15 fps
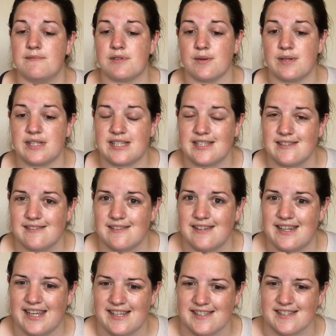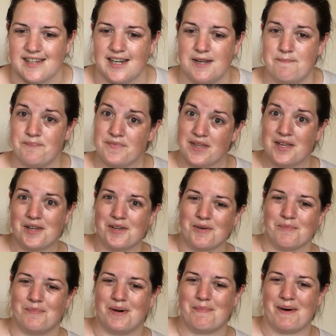So until next time,
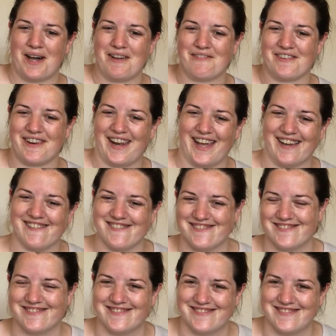bye bye for now.